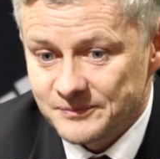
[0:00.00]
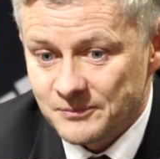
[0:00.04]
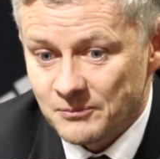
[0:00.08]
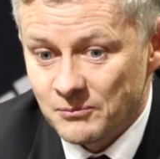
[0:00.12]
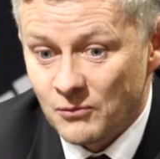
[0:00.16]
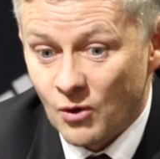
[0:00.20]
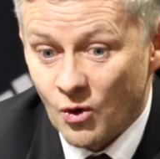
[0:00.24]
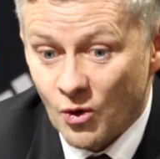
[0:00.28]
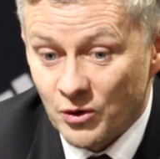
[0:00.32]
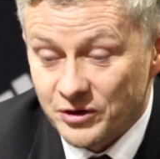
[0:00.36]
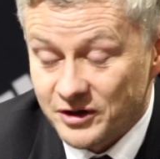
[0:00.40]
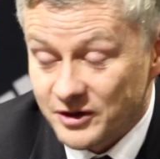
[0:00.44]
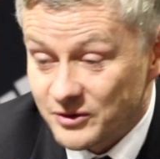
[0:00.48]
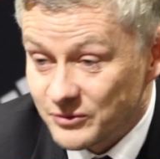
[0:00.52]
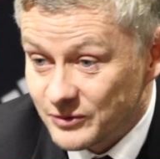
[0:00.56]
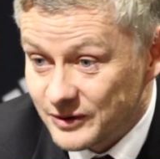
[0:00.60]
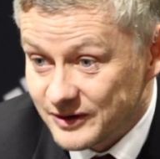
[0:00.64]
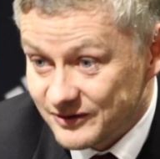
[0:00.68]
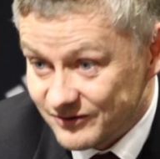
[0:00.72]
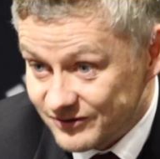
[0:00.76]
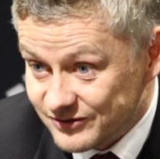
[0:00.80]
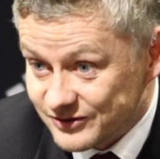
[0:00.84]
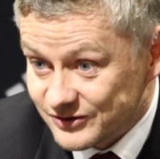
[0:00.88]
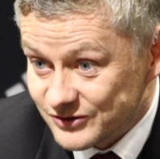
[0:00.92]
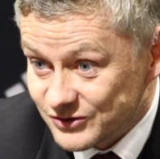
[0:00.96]
more than
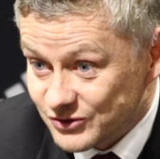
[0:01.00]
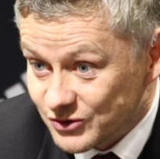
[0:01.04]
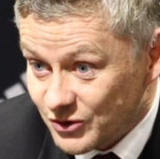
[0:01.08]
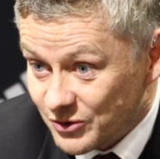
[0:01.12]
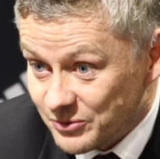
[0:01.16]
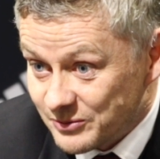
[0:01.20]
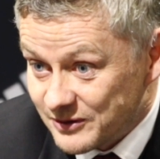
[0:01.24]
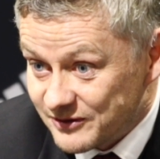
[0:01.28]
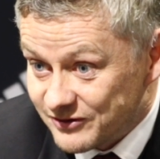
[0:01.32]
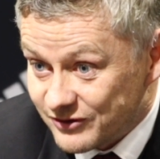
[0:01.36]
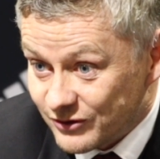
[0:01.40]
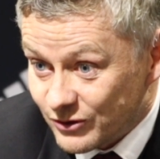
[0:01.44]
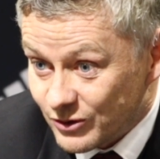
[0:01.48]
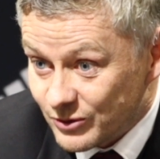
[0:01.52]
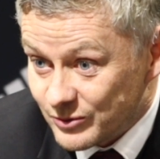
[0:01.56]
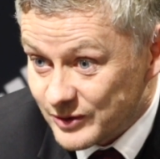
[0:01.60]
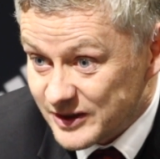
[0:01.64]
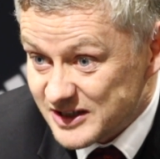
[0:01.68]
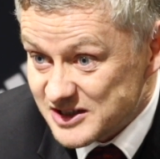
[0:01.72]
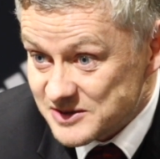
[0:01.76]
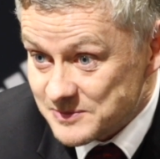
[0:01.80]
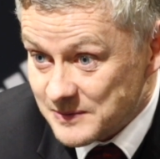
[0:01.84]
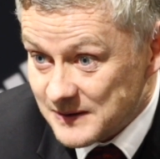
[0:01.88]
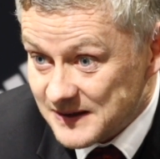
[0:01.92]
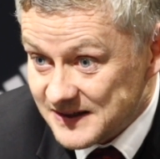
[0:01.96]
we've done before
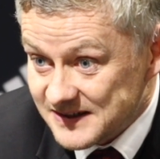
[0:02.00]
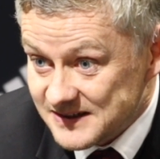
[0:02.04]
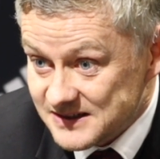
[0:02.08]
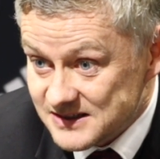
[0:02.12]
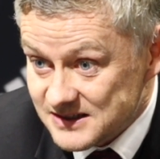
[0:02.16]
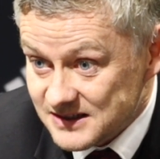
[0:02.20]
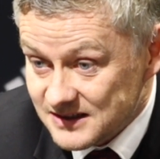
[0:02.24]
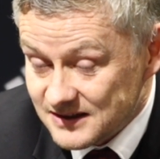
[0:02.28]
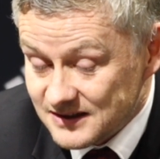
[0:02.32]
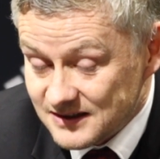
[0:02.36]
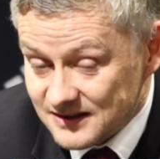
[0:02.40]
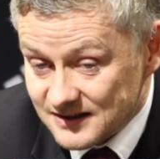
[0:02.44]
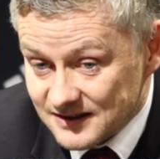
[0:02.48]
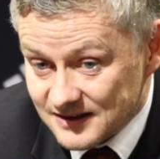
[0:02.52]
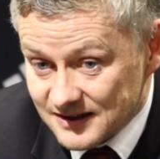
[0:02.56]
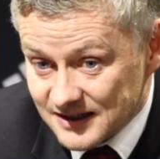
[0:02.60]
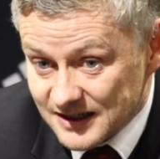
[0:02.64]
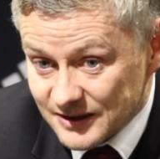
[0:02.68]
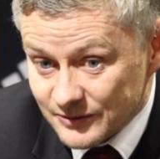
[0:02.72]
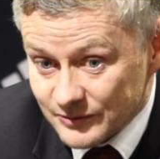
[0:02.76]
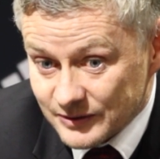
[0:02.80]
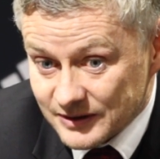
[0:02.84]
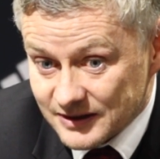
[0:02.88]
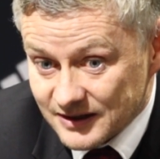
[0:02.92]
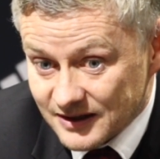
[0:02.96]
when he's played.
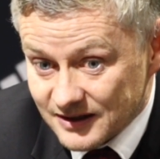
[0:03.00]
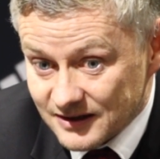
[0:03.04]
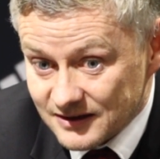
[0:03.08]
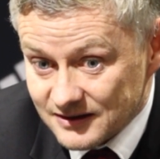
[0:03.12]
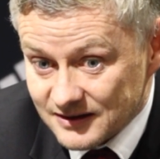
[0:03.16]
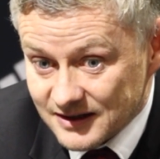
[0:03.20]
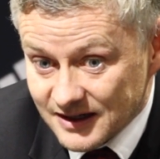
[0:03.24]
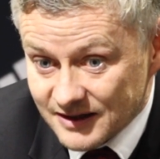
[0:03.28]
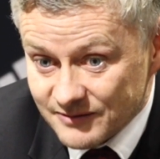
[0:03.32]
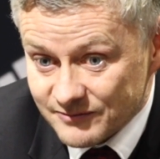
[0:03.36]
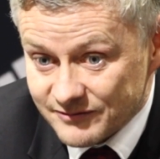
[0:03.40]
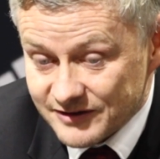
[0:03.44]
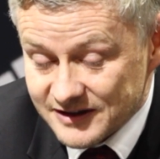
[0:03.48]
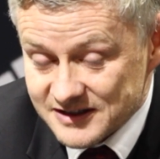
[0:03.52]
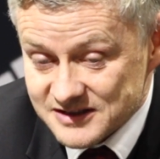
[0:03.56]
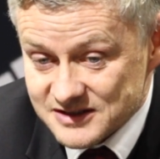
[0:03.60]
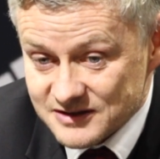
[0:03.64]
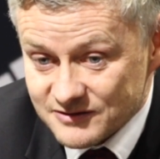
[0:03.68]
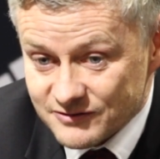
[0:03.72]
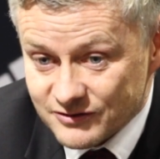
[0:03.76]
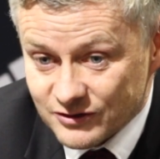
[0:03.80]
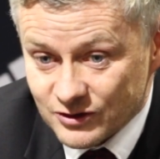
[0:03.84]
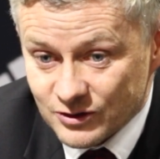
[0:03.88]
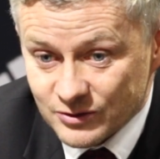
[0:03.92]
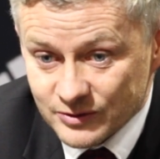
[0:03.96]
And we could get him
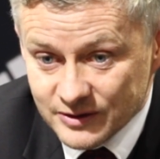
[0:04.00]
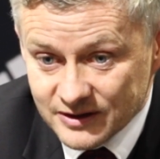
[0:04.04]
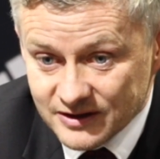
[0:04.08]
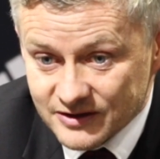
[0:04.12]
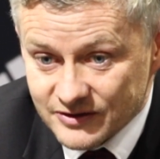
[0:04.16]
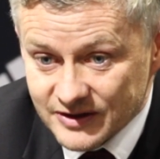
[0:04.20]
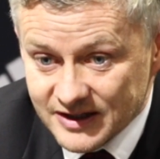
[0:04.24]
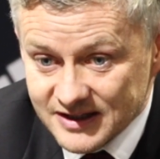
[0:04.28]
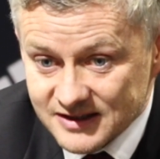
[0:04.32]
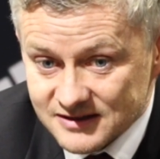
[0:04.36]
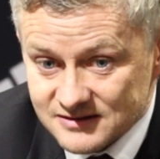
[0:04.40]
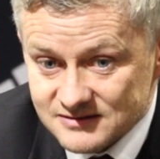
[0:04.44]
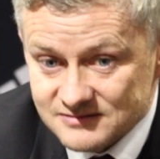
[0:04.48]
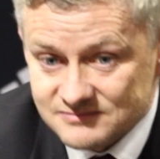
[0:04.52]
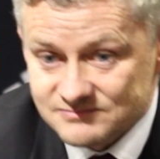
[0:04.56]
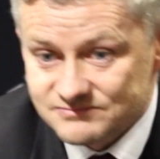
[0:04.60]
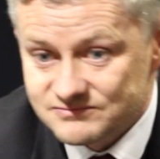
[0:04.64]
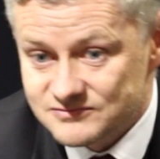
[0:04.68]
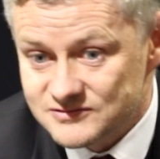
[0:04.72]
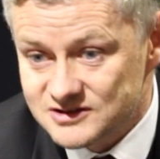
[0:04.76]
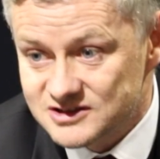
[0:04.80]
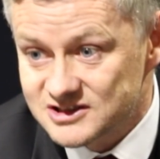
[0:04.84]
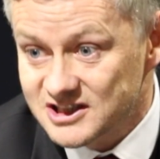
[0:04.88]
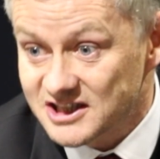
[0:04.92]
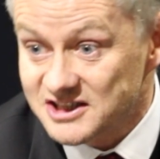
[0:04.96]
facing forward and create
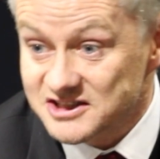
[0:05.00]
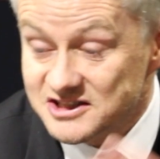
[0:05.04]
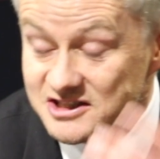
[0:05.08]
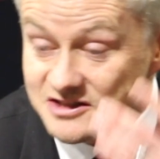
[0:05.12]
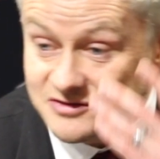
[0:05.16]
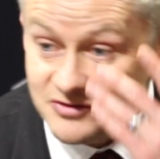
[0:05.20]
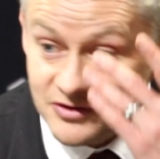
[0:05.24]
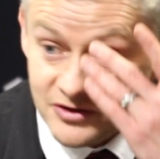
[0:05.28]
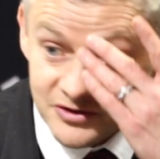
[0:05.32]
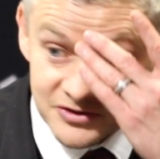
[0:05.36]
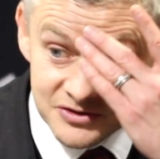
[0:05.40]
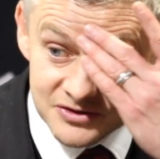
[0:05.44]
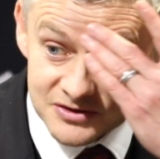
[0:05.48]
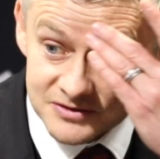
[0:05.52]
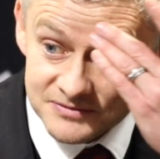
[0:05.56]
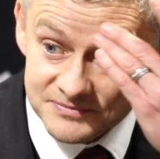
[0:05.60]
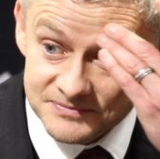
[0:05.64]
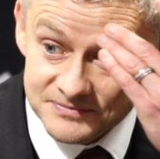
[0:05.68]
chances for us.